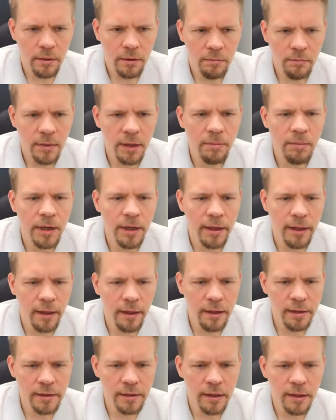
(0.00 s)
maybe
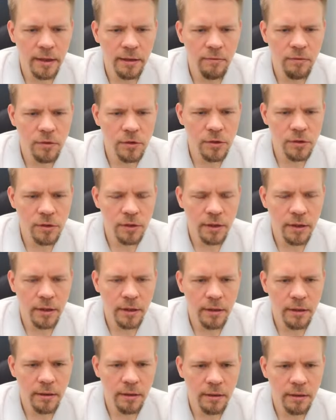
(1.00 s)
castling was
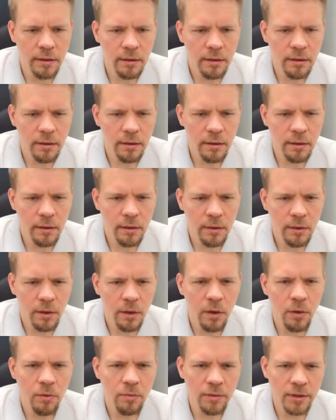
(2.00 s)
the...
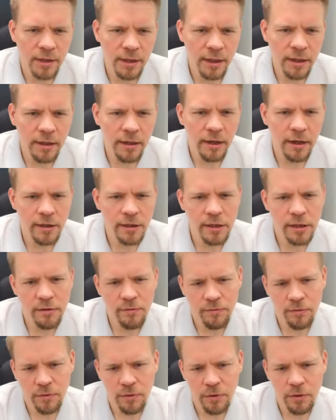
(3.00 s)
Oh, but then knight
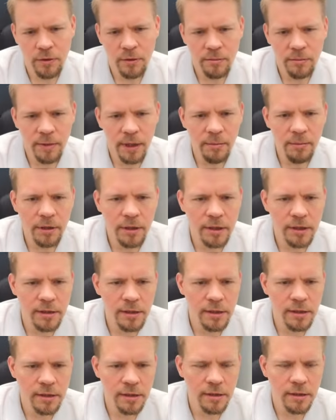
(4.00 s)
g4. Maybe this
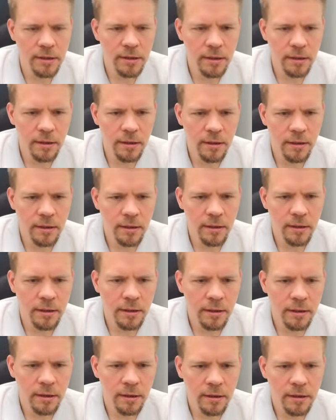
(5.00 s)
is
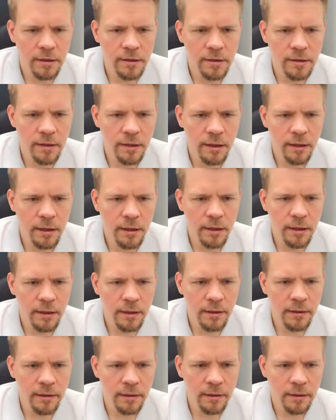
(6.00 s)
still...